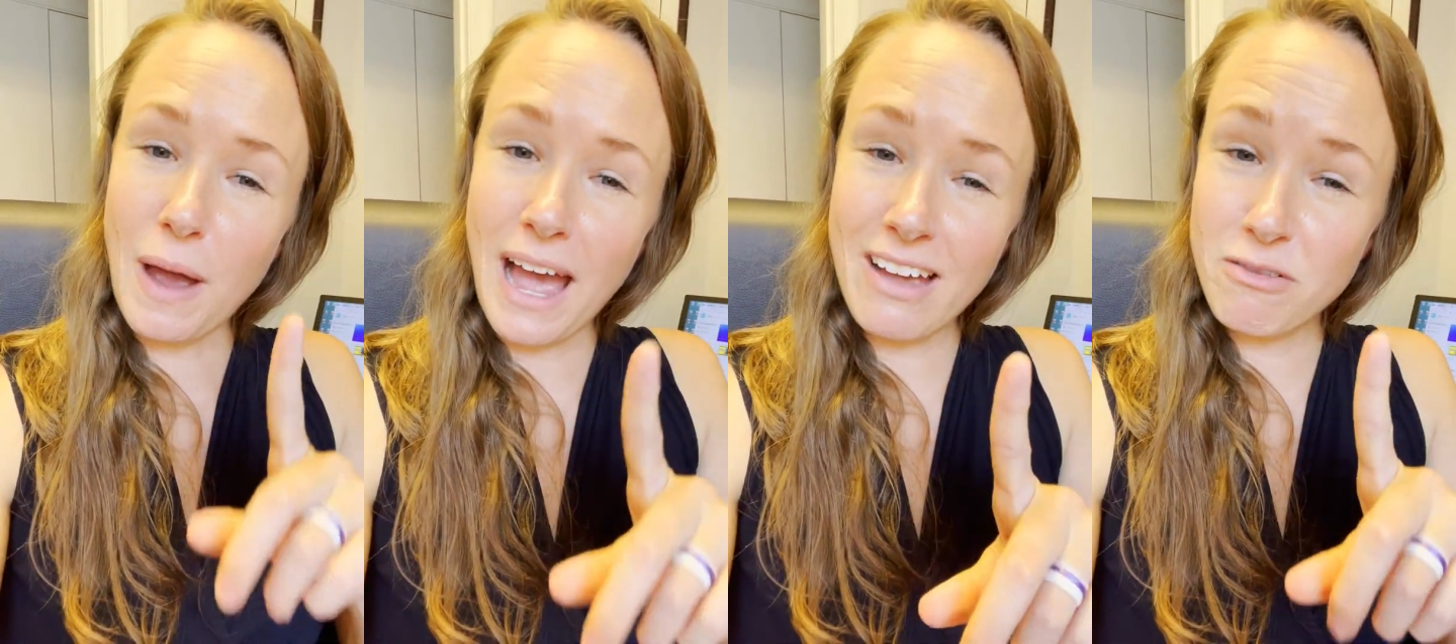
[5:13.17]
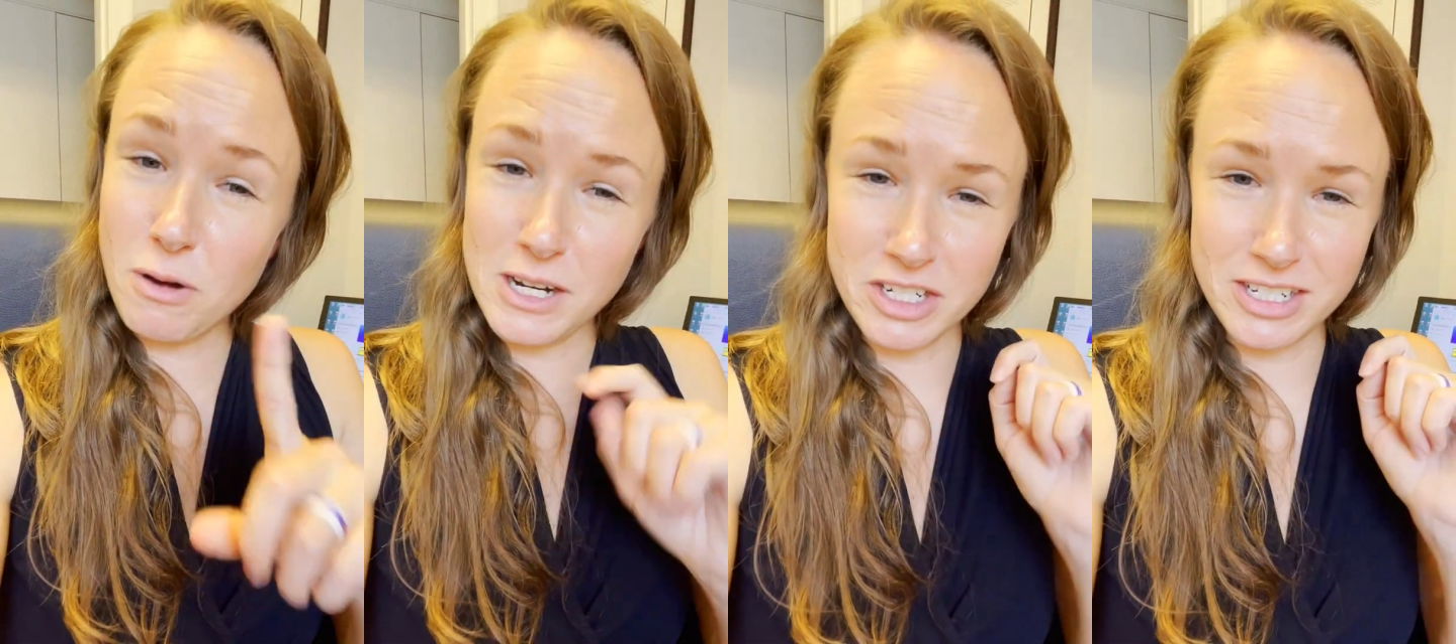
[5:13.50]
have
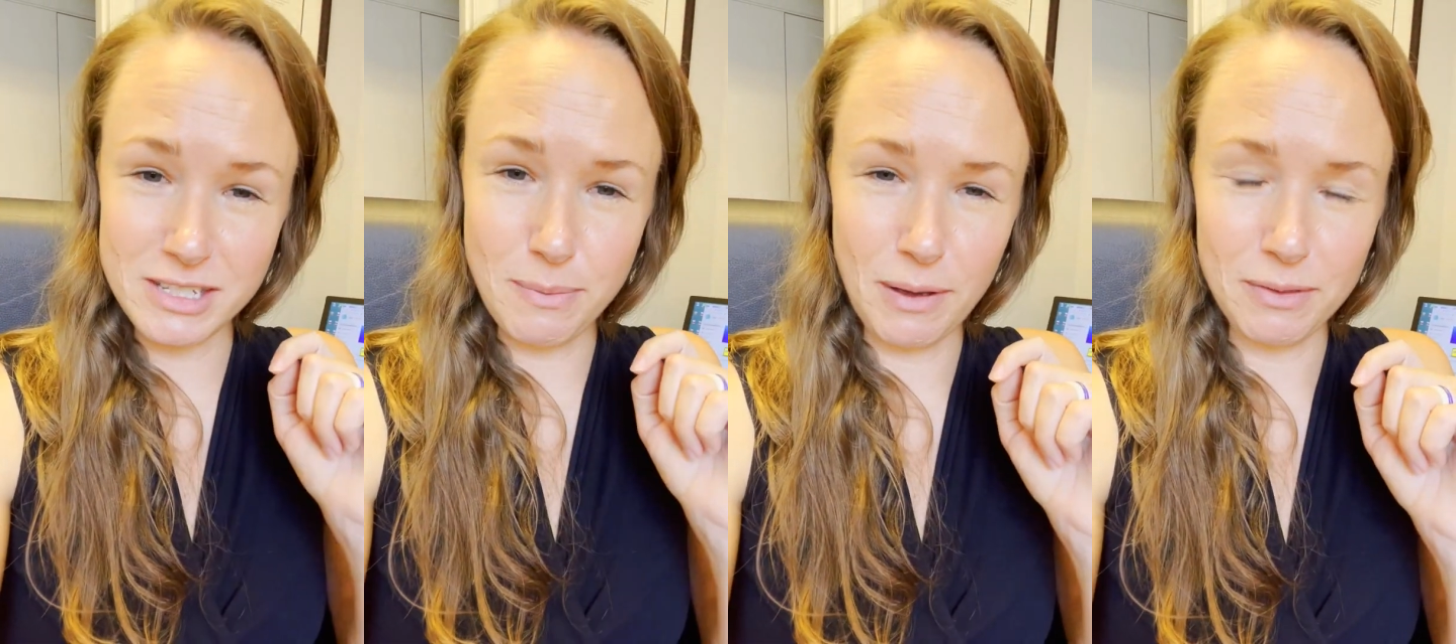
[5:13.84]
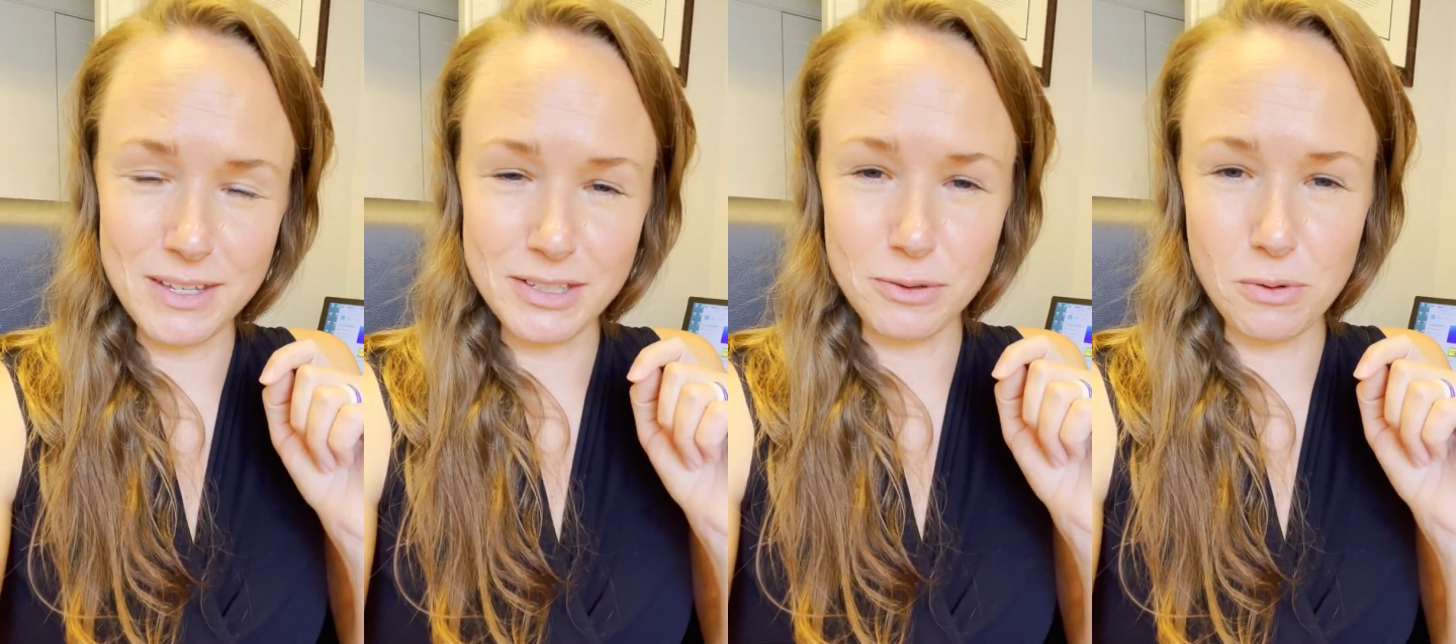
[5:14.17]
questions
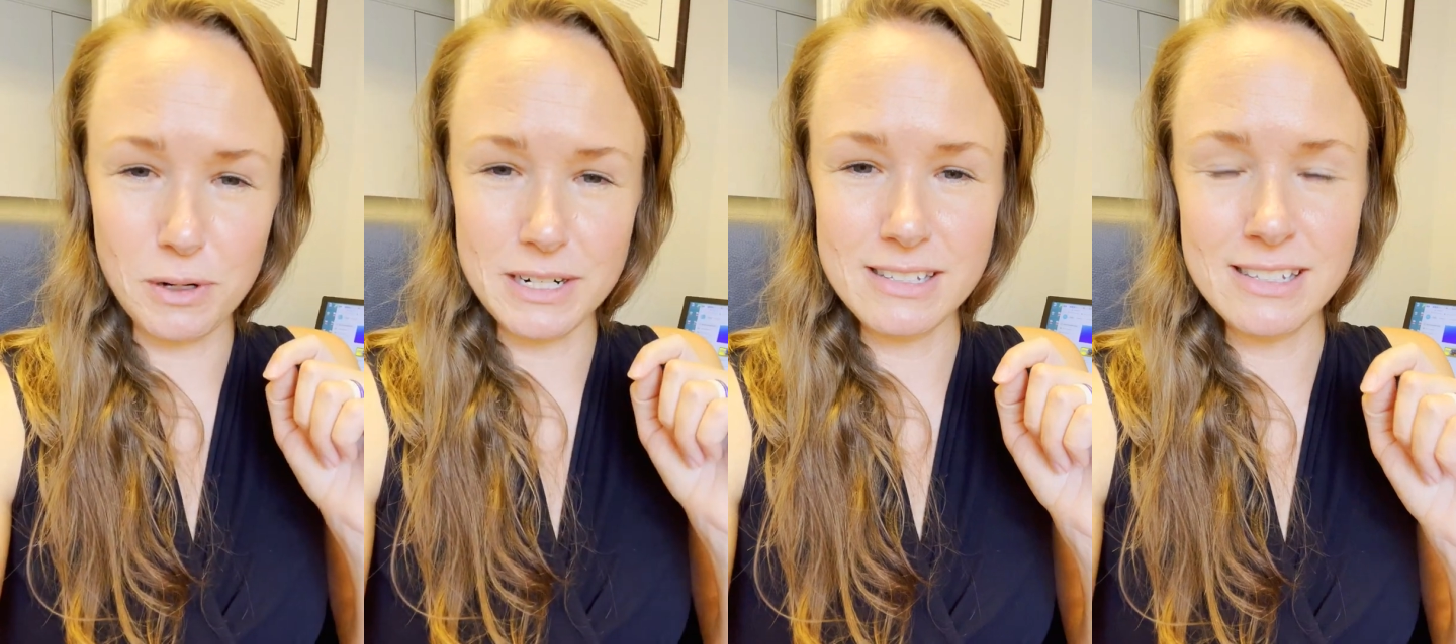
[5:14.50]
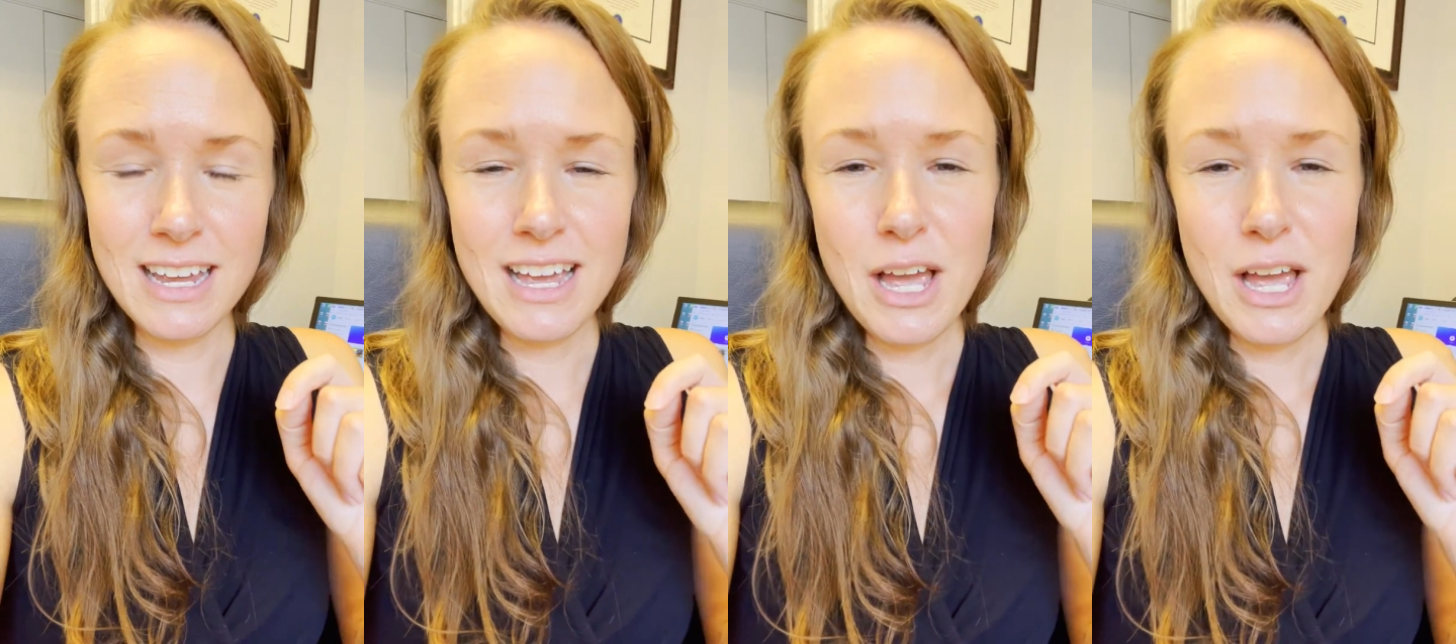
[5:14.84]
about this course,